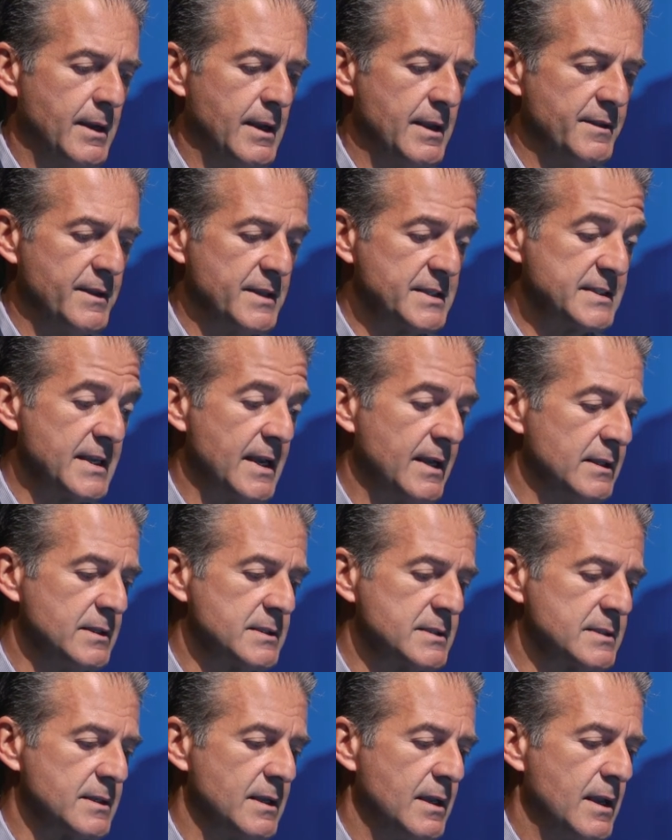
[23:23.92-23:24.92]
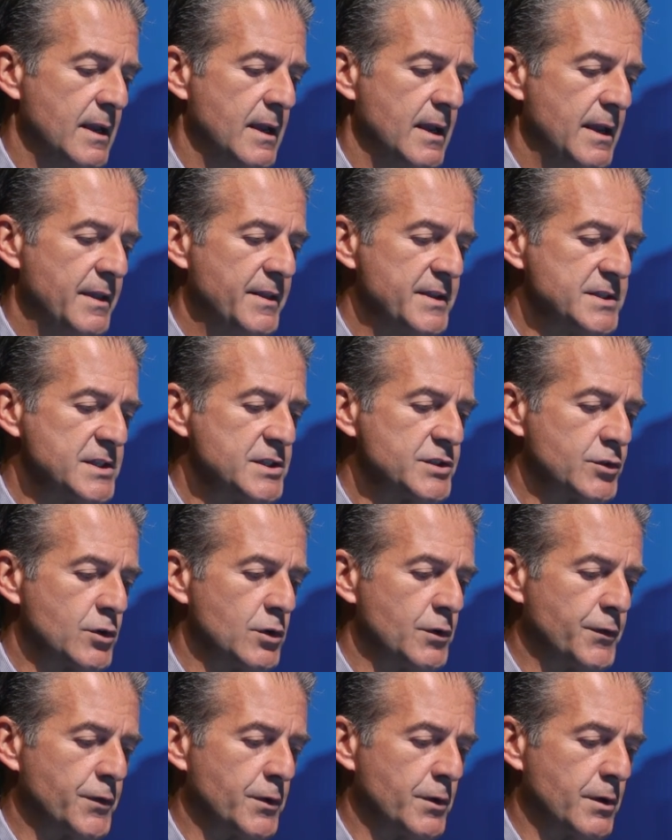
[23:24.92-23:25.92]
these cells, and this is
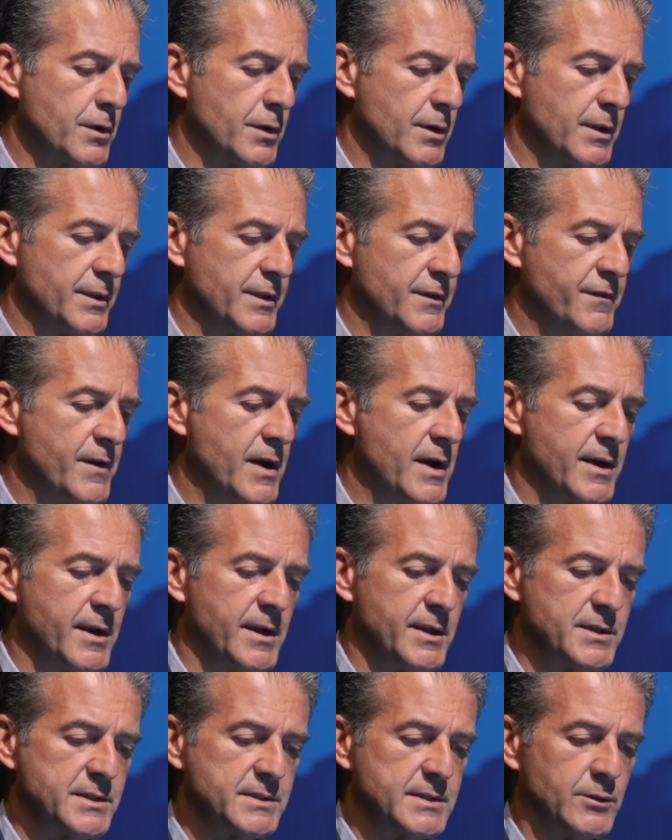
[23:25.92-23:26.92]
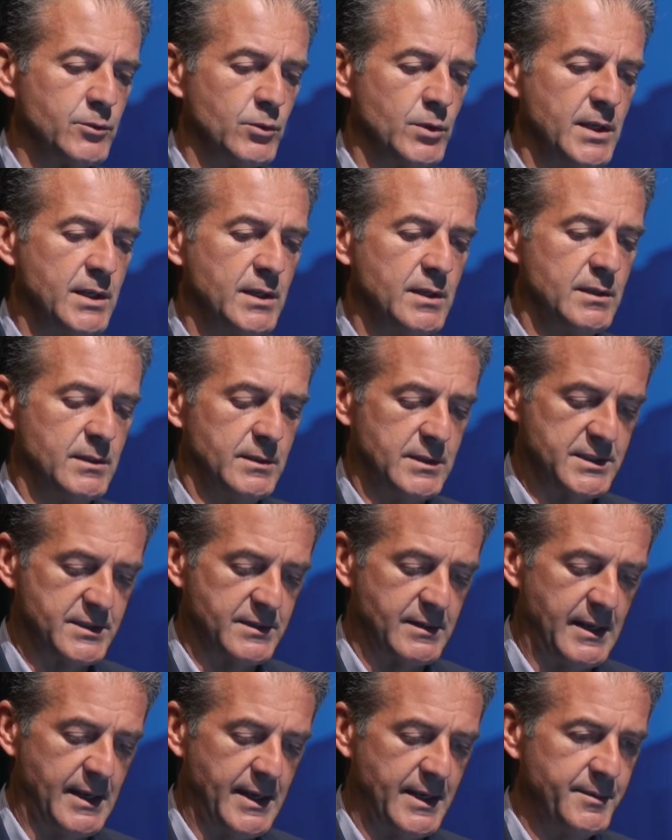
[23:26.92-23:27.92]
true for the variants that we
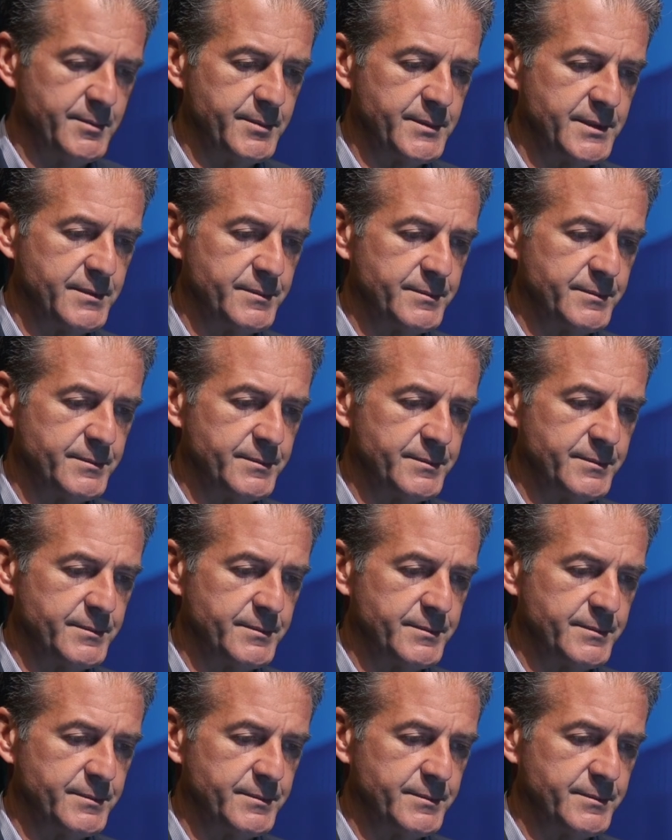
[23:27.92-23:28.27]
described.